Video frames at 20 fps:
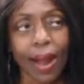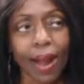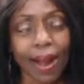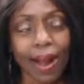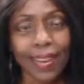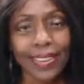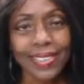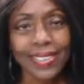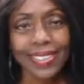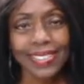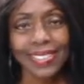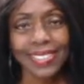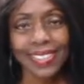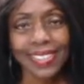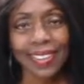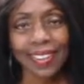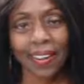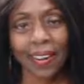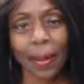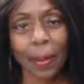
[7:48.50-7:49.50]
I need to
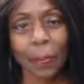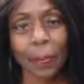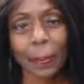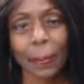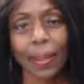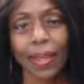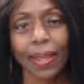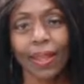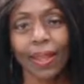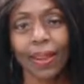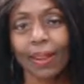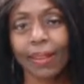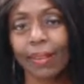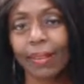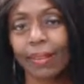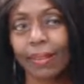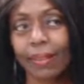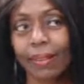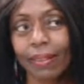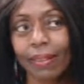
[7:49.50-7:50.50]
get up
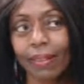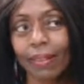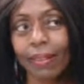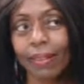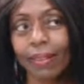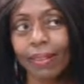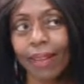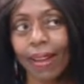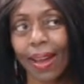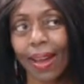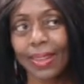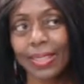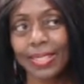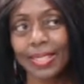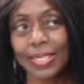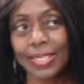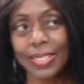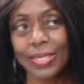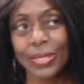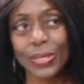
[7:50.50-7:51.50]
and I
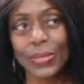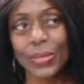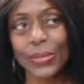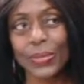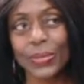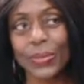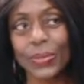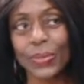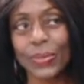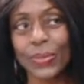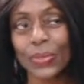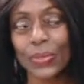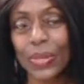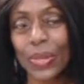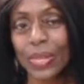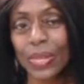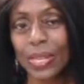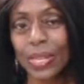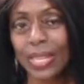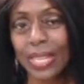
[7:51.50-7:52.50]
need to
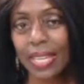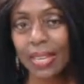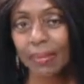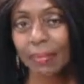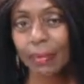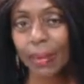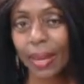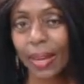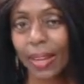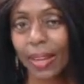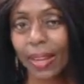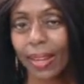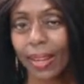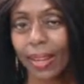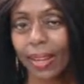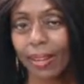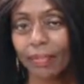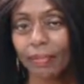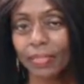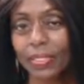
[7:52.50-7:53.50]
get my
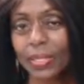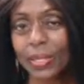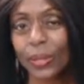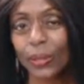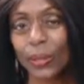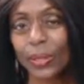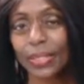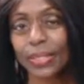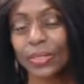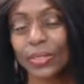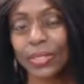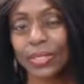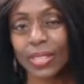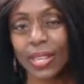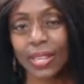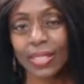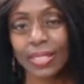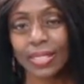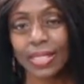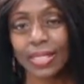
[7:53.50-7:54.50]
physical
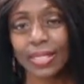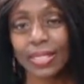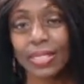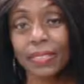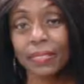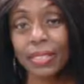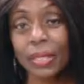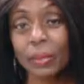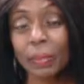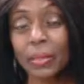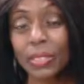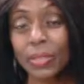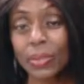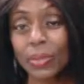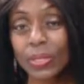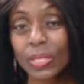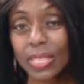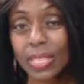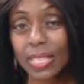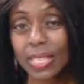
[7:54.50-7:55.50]
exercise activity
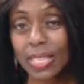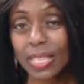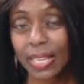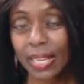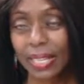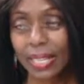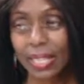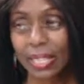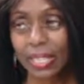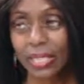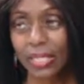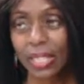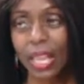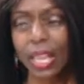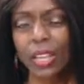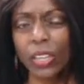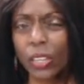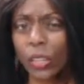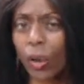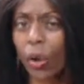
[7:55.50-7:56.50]
muscles in, I need
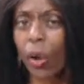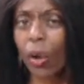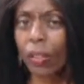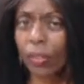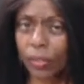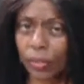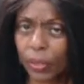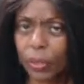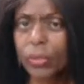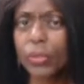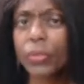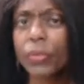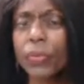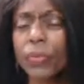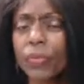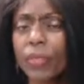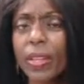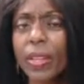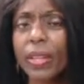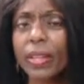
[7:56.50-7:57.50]
to, those are
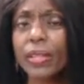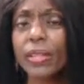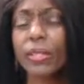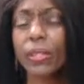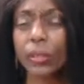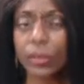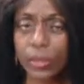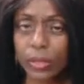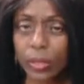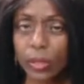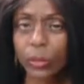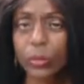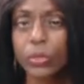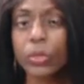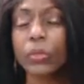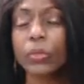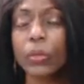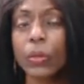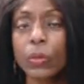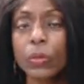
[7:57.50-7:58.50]
things,
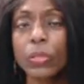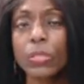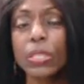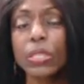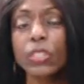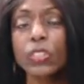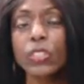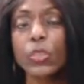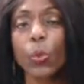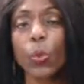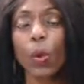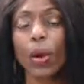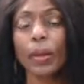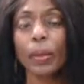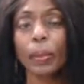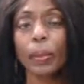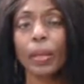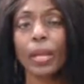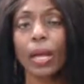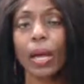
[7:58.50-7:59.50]
those things you want
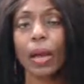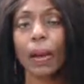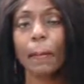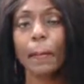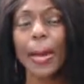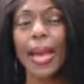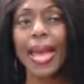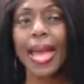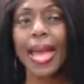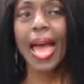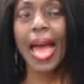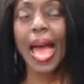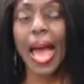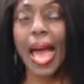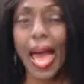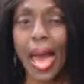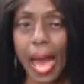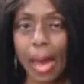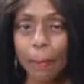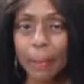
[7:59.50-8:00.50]
to become
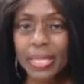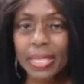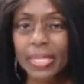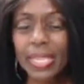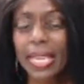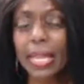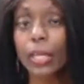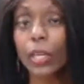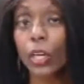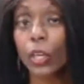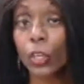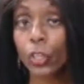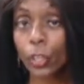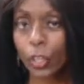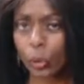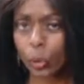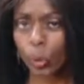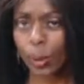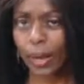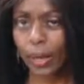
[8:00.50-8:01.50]
habits in a
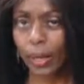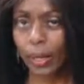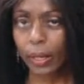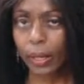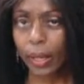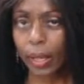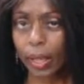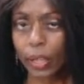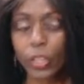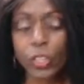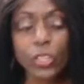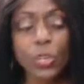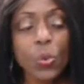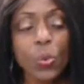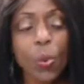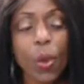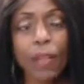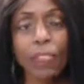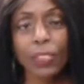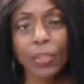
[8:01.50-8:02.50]
good way. You
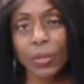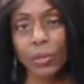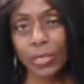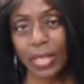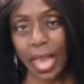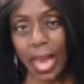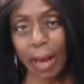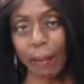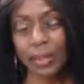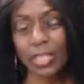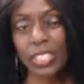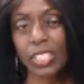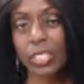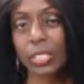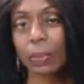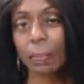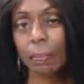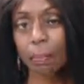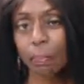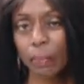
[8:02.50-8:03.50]
want those habits
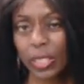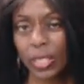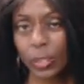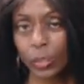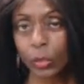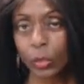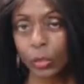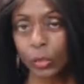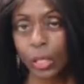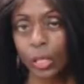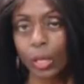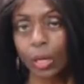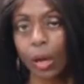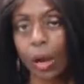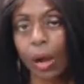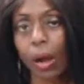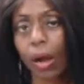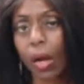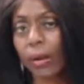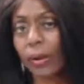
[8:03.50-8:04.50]
to build
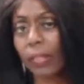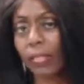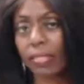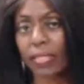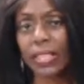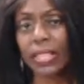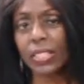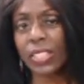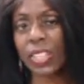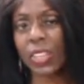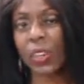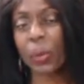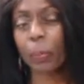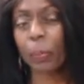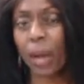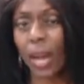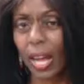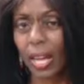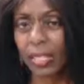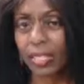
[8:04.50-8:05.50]
on things that are
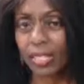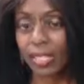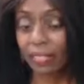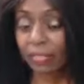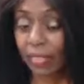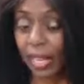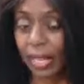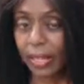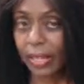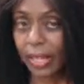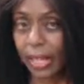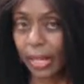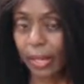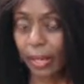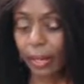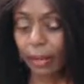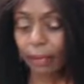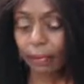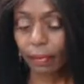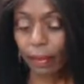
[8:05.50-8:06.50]
positive, not
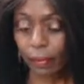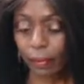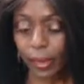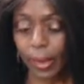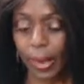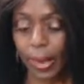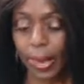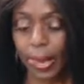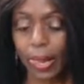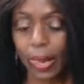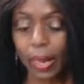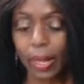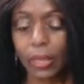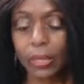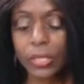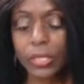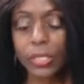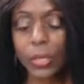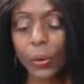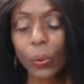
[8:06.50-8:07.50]
negative, okay?
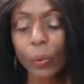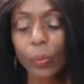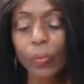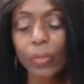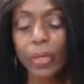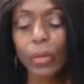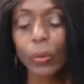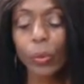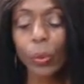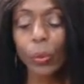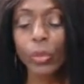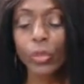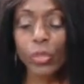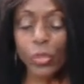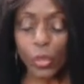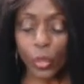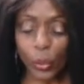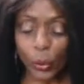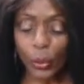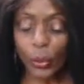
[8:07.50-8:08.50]
So then when you
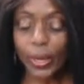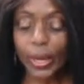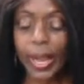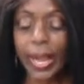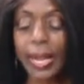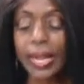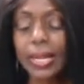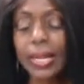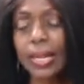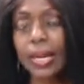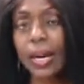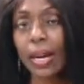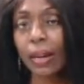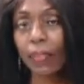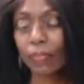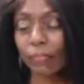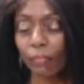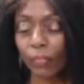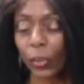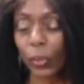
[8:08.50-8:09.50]
create a
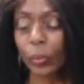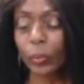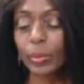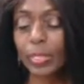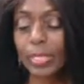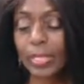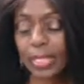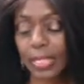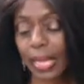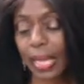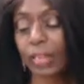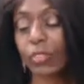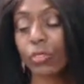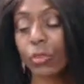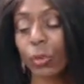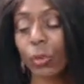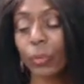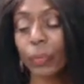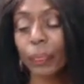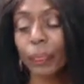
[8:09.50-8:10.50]
firm
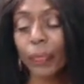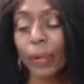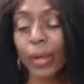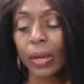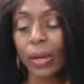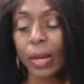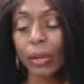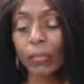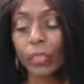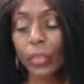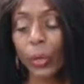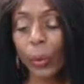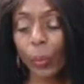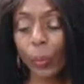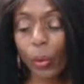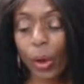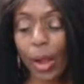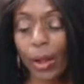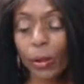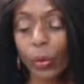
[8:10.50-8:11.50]
schedule of your
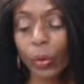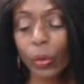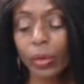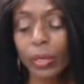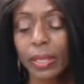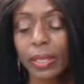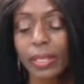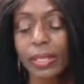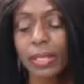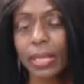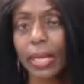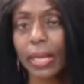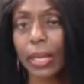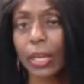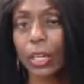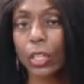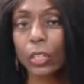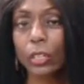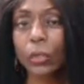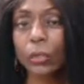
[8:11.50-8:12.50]
priorities,
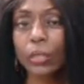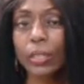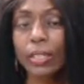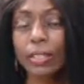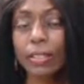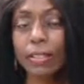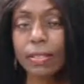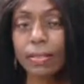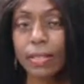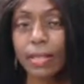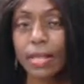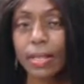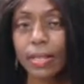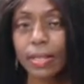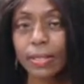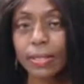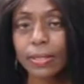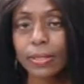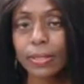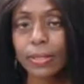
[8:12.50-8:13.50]
including the
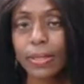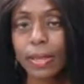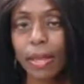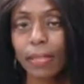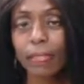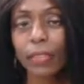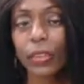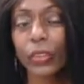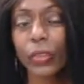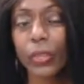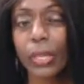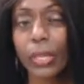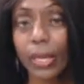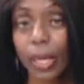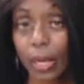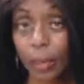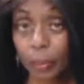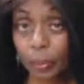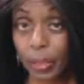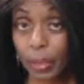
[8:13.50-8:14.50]
things that you're going
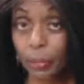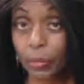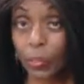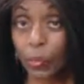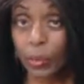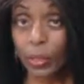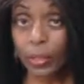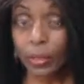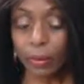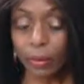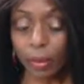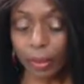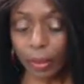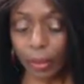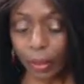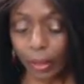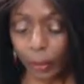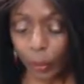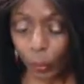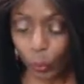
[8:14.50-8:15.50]
to up-level with,
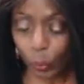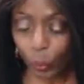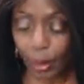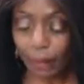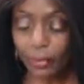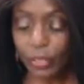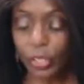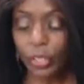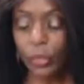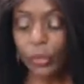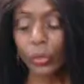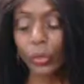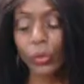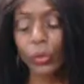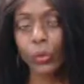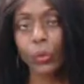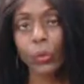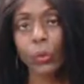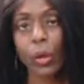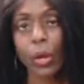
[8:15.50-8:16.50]
like
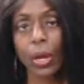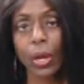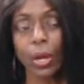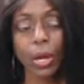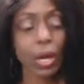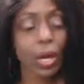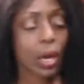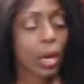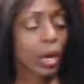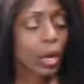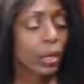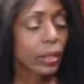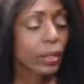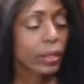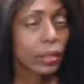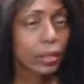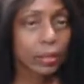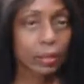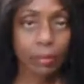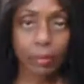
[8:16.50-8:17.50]
revenue,
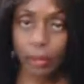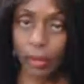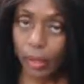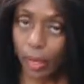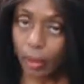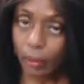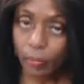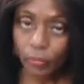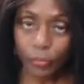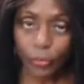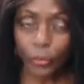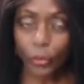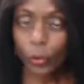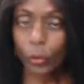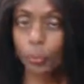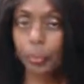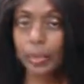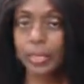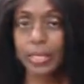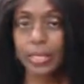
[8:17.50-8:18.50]
for your
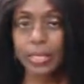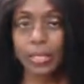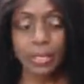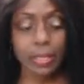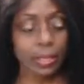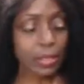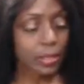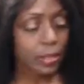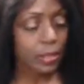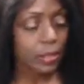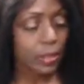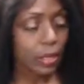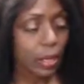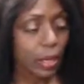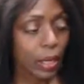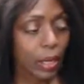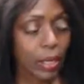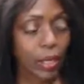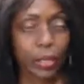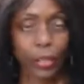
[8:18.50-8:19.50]
business,
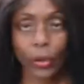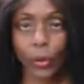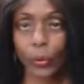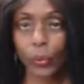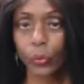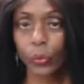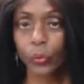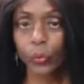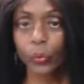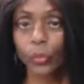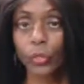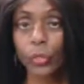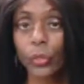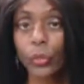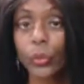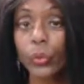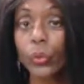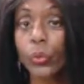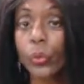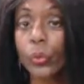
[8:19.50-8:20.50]

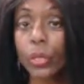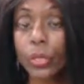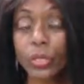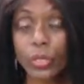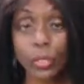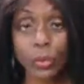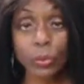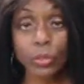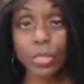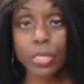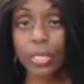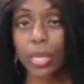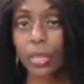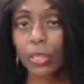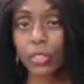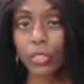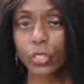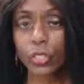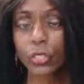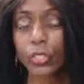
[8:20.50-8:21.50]
new
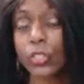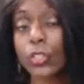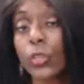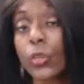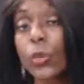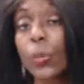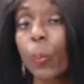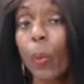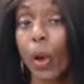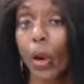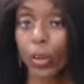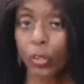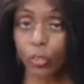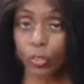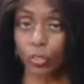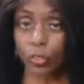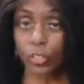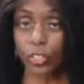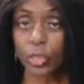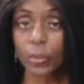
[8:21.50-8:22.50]
associations, new
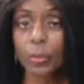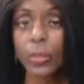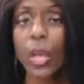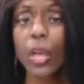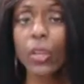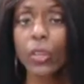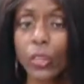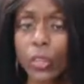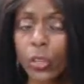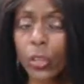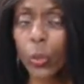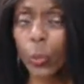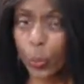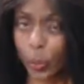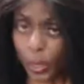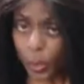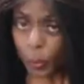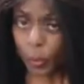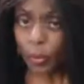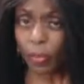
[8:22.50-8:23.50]
partnerships, new
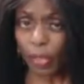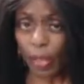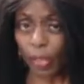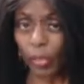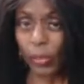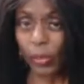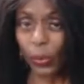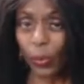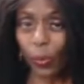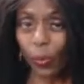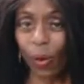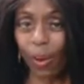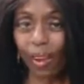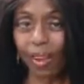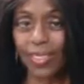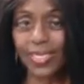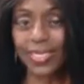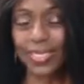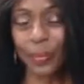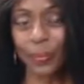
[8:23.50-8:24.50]
people that you
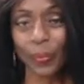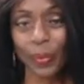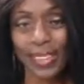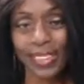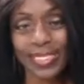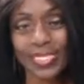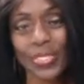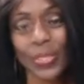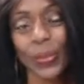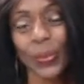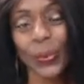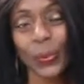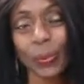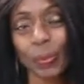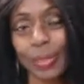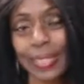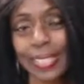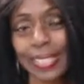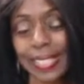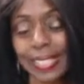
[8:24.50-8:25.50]
want to bring into your
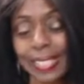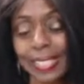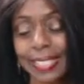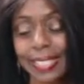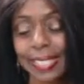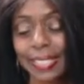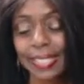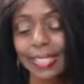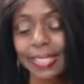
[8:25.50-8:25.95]
business.